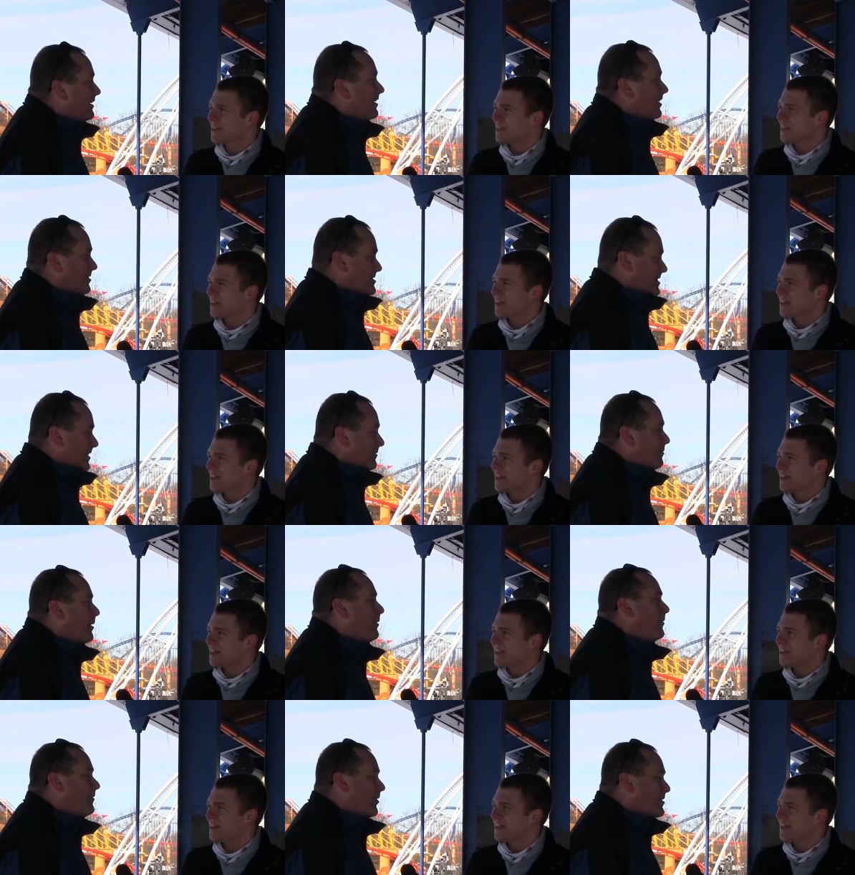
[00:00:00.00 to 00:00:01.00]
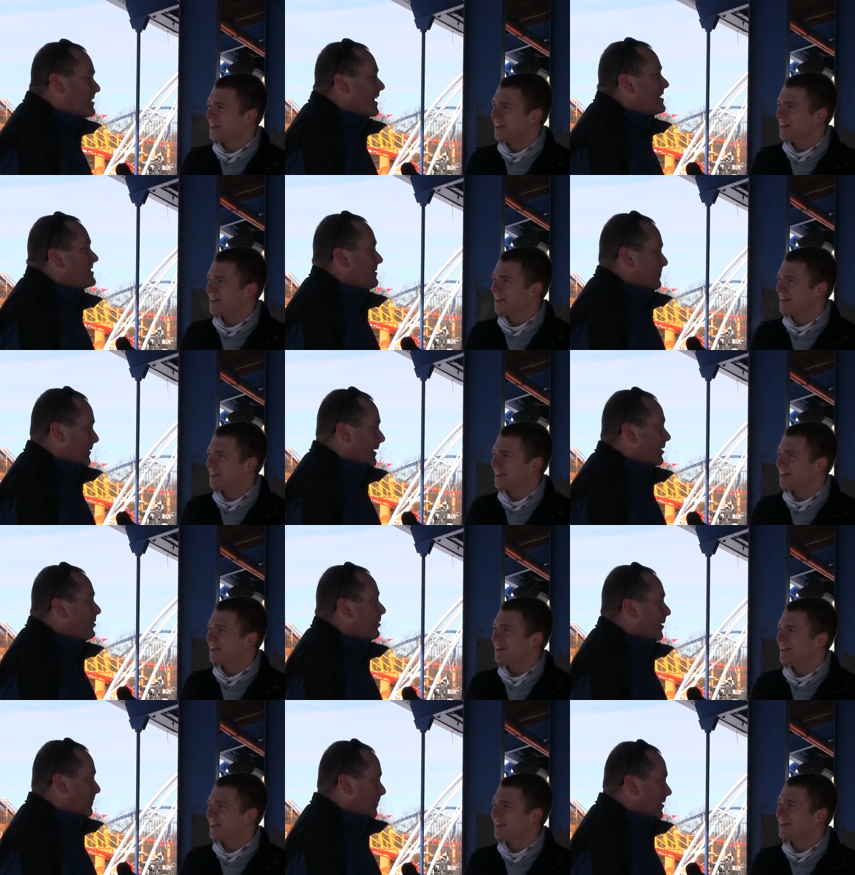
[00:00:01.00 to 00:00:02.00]
Speaker 1: you know Cedar Point, we've always got something
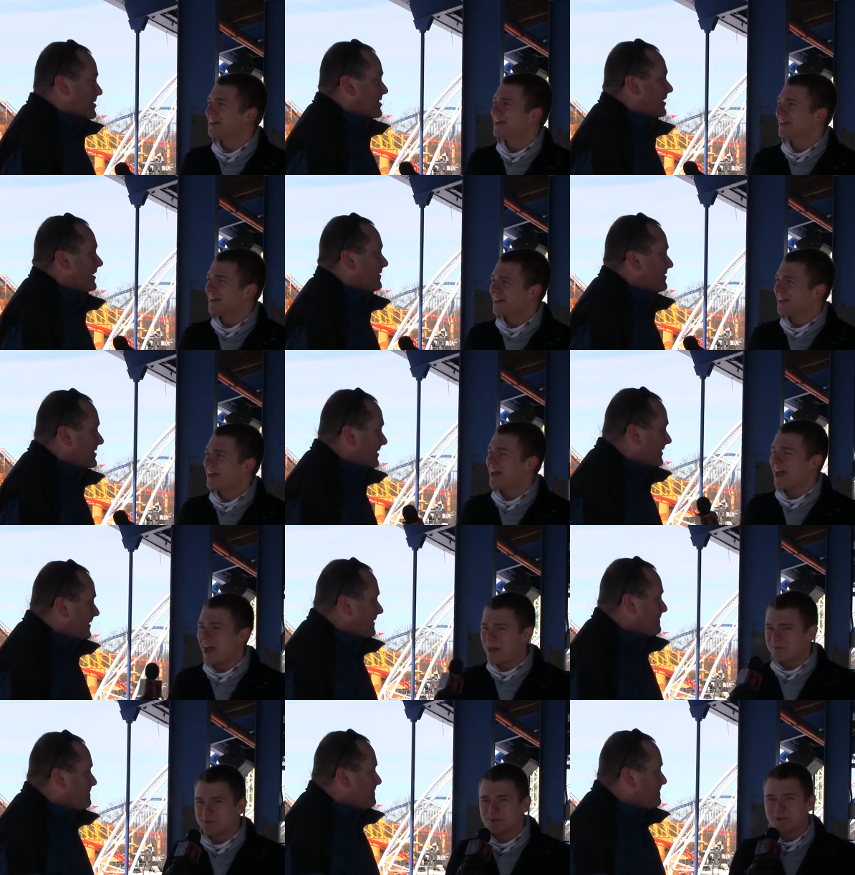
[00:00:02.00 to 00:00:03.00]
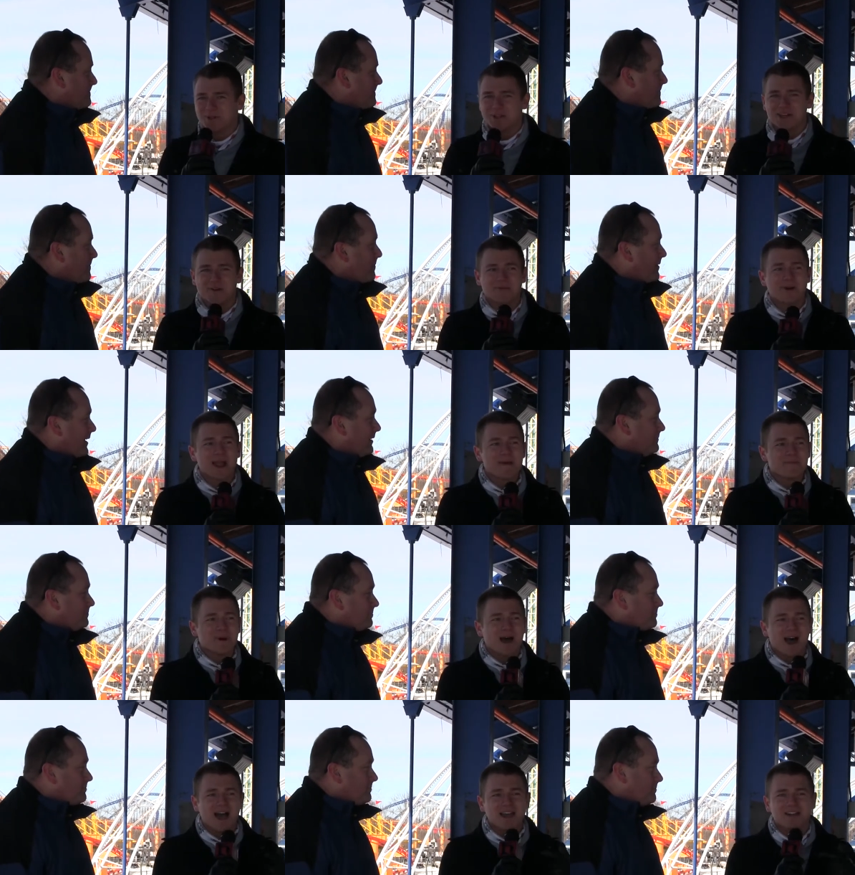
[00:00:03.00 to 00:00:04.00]
cool up our sleeves.
Speaker 2: Absolutely, and right
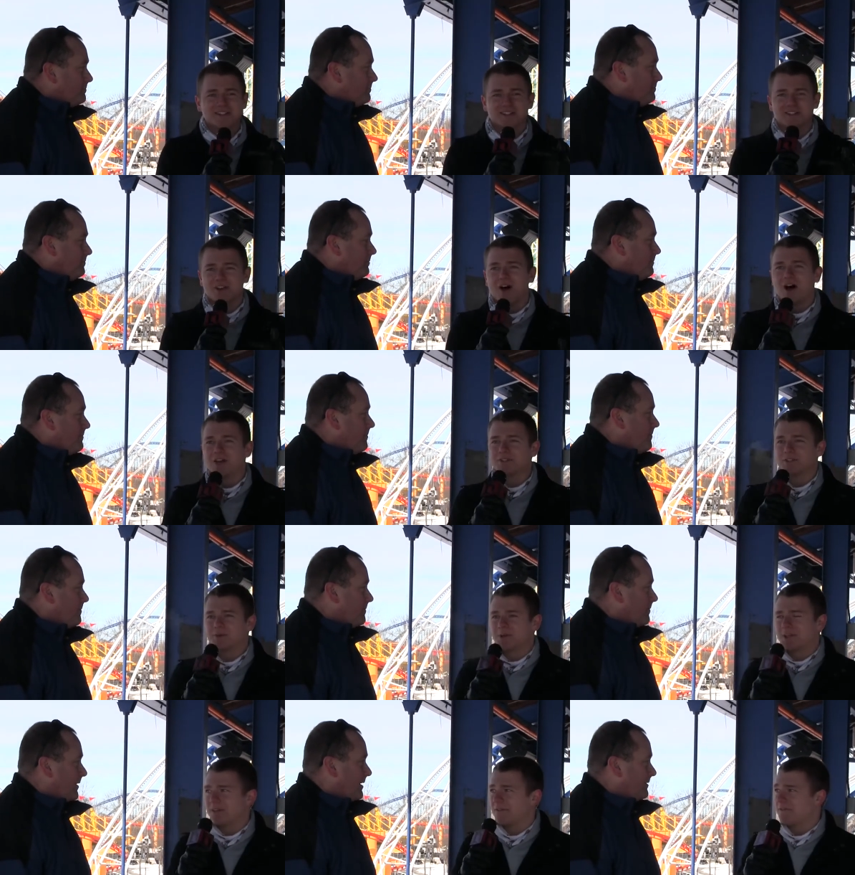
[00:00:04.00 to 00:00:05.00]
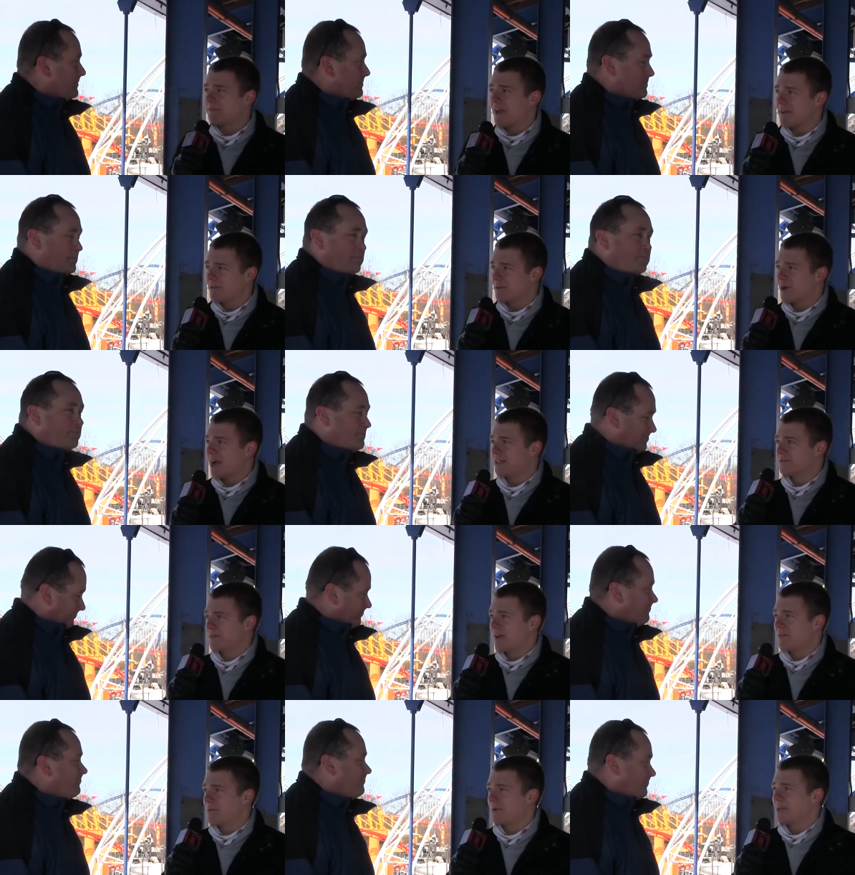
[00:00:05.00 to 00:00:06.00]
behind us is also one of the favorite rides for
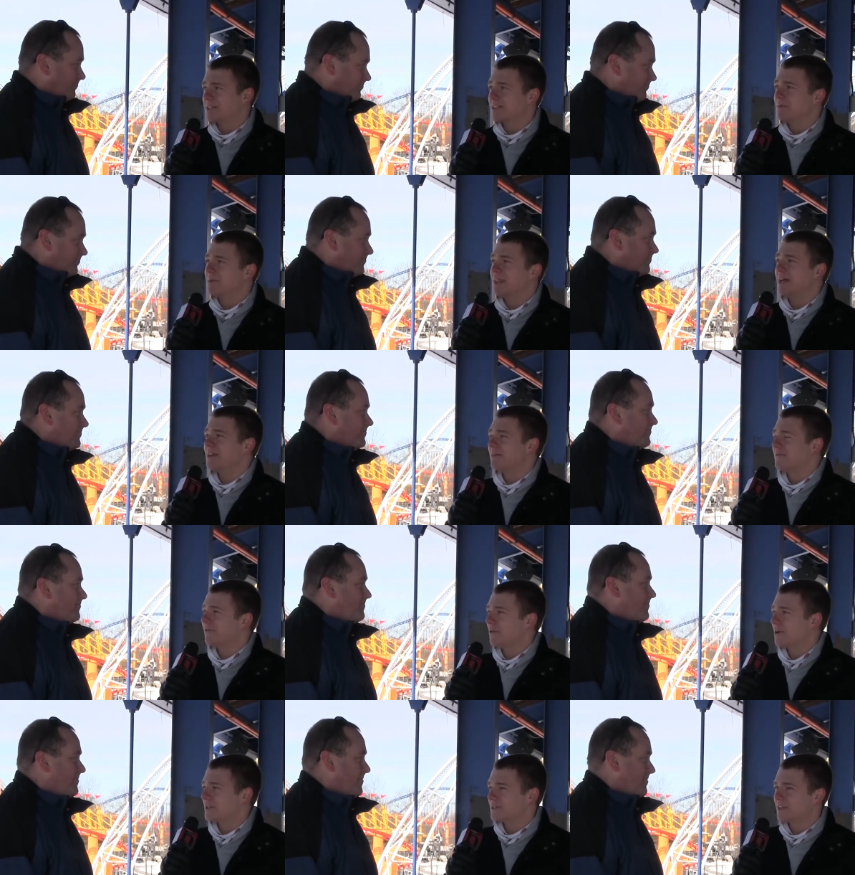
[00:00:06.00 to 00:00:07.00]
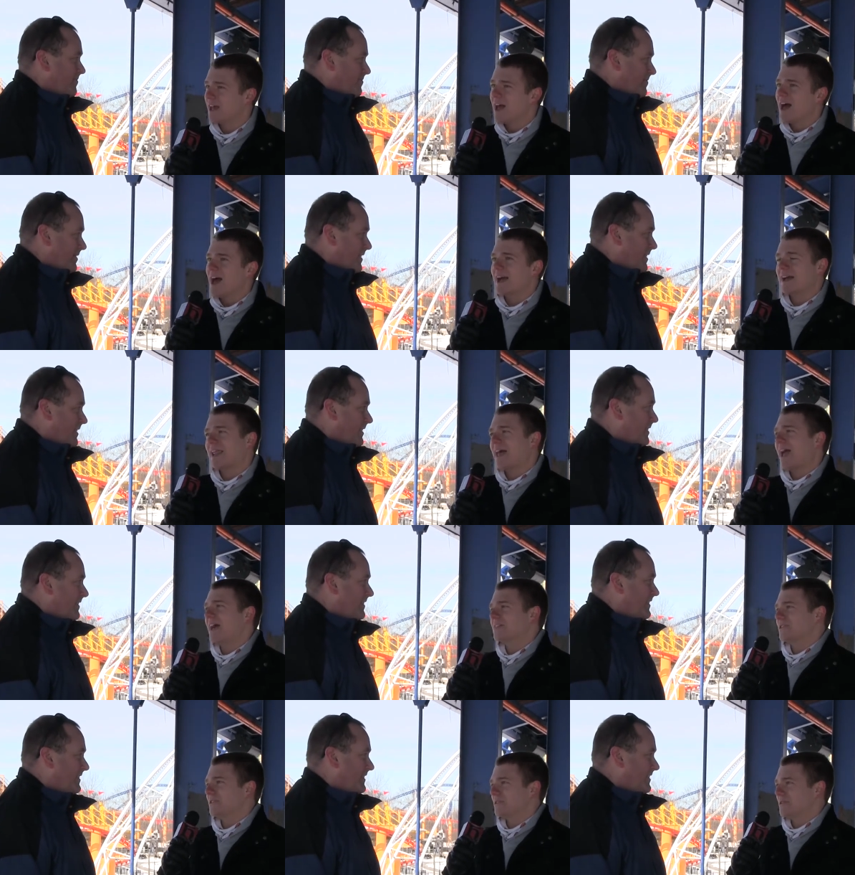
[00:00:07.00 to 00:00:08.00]
everybody, is the Millennium Force. I gotta
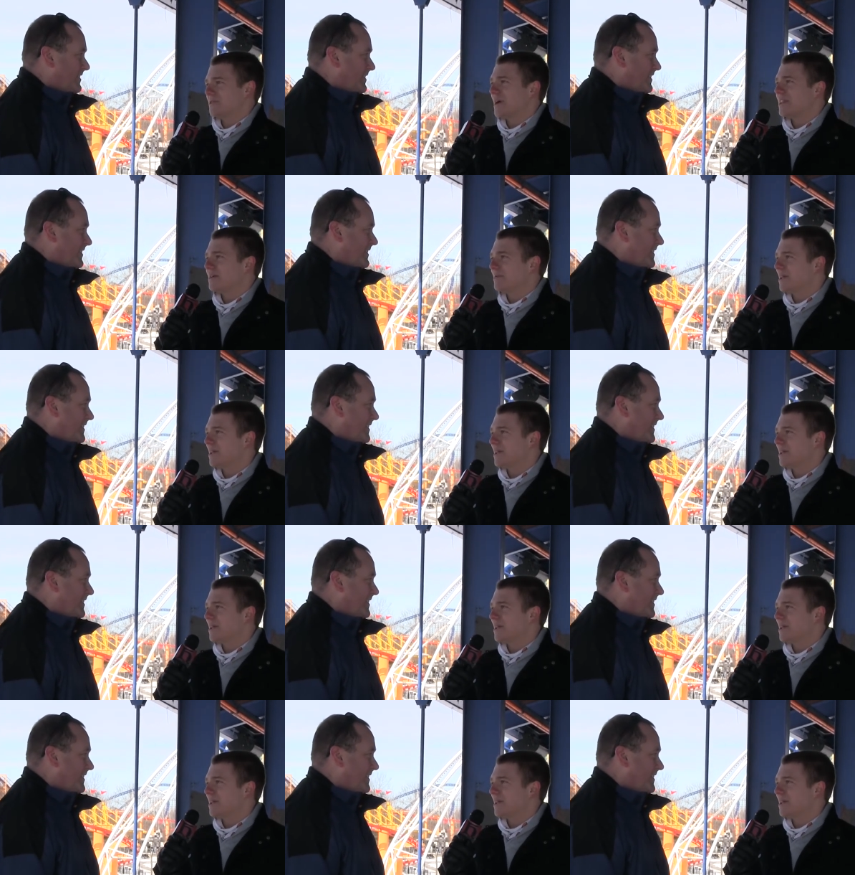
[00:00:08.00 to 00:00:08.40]
ask you, do you ride the